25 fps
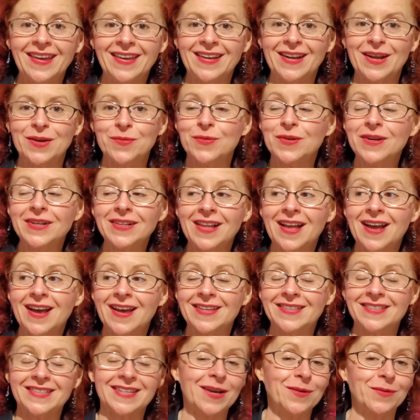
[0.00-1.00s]
And I
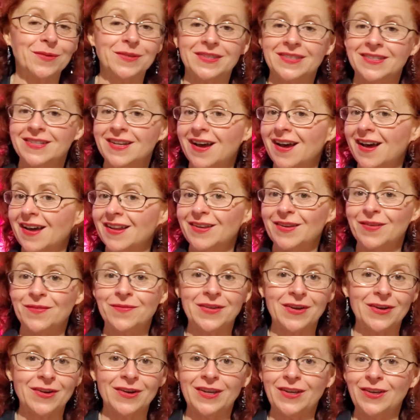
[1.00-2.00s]
realized I was not a
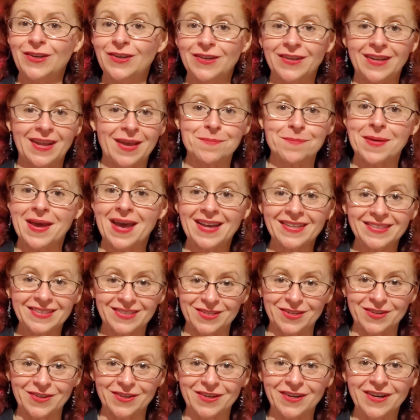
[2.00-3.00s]
very good
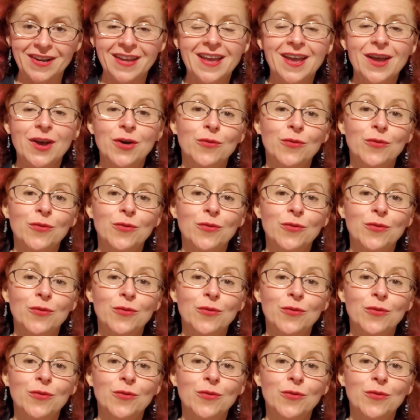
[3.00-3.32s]
ambassador